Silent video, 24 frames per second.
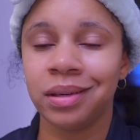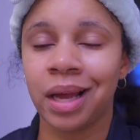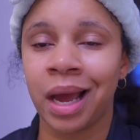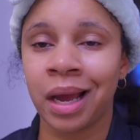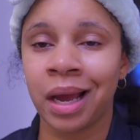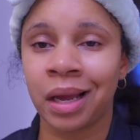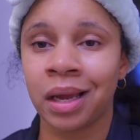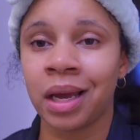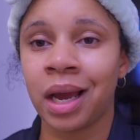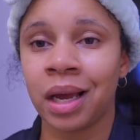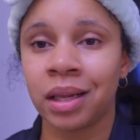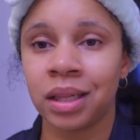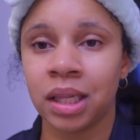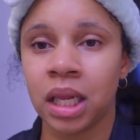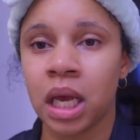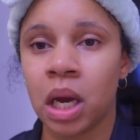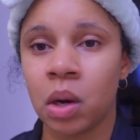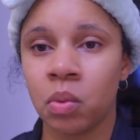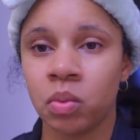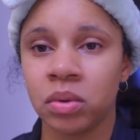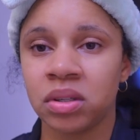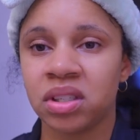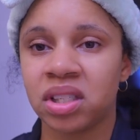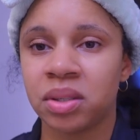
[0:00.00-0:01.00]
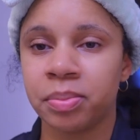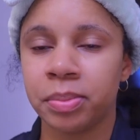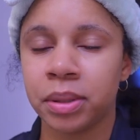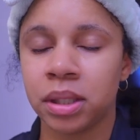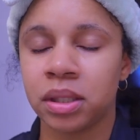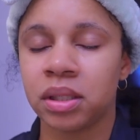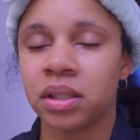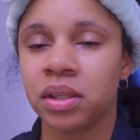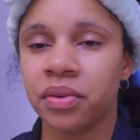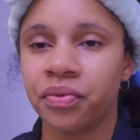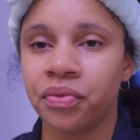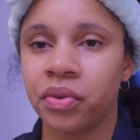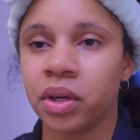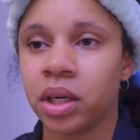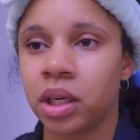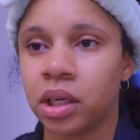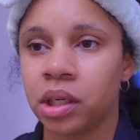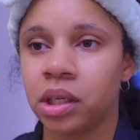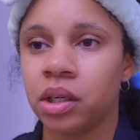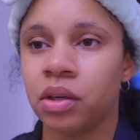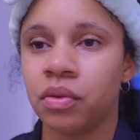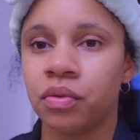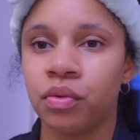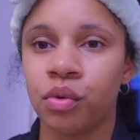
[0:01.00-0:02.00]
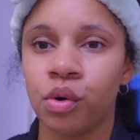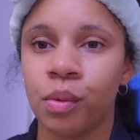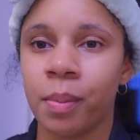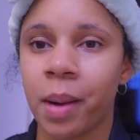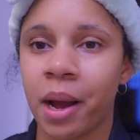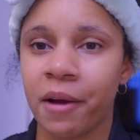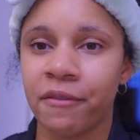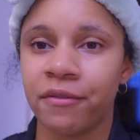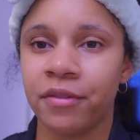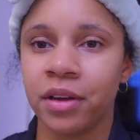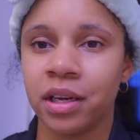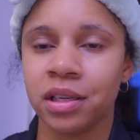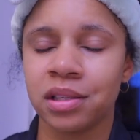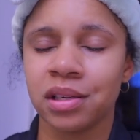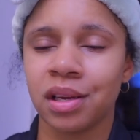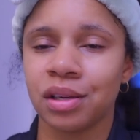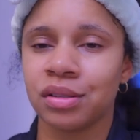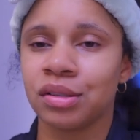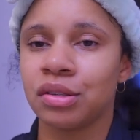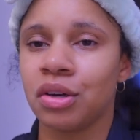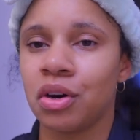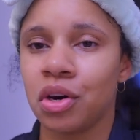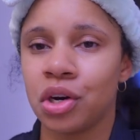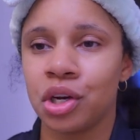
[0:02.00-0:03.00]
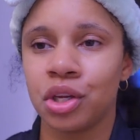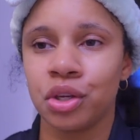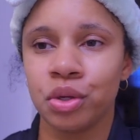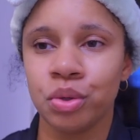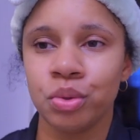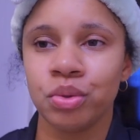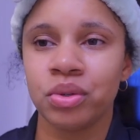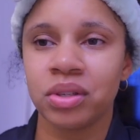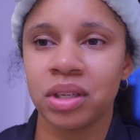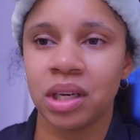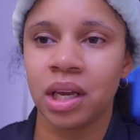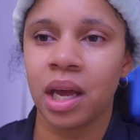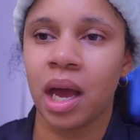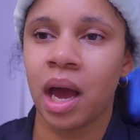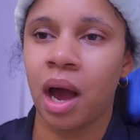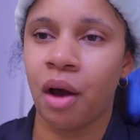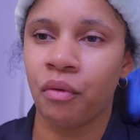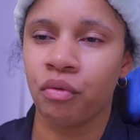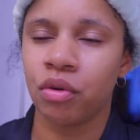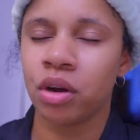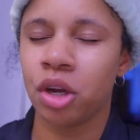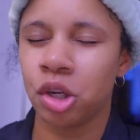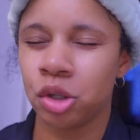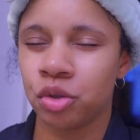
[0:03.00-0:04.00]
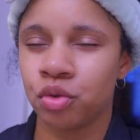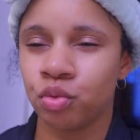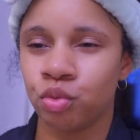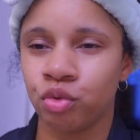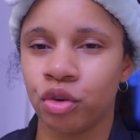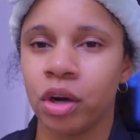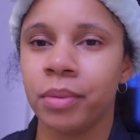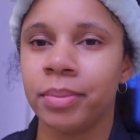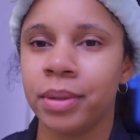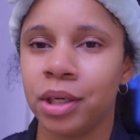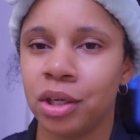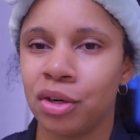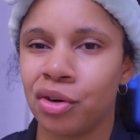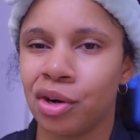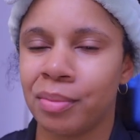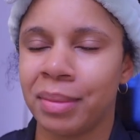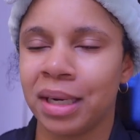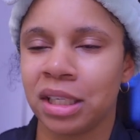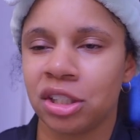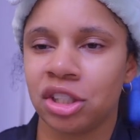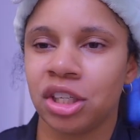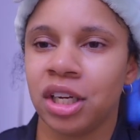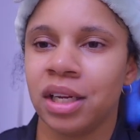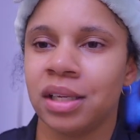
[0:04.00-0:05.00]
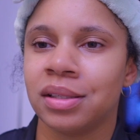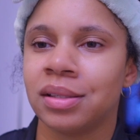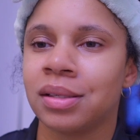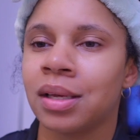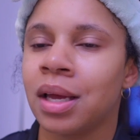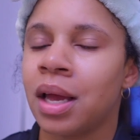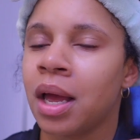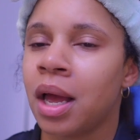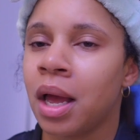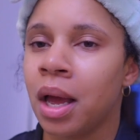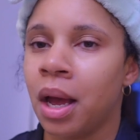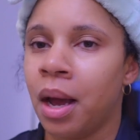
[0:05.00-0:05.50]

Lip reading: I got that one specifically for my face. I started using it. I was rubbing it on my chest.